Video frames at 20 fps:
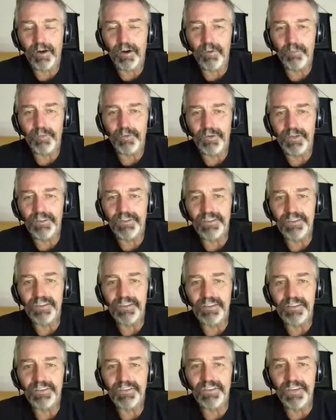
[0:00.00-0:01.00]
Harper
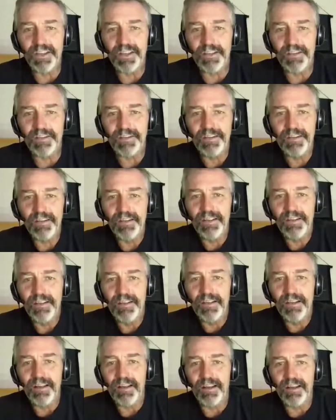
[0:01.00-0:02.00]
into this, and
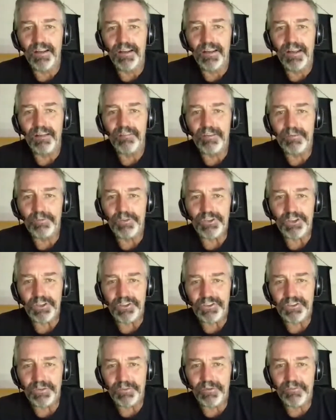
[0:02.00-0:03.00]
have him
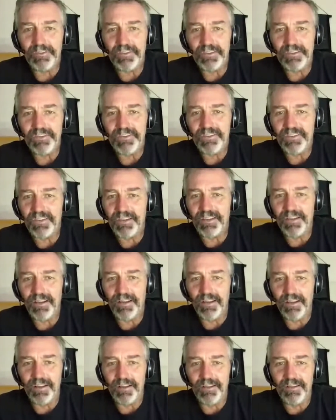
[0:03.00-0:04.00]
share some of his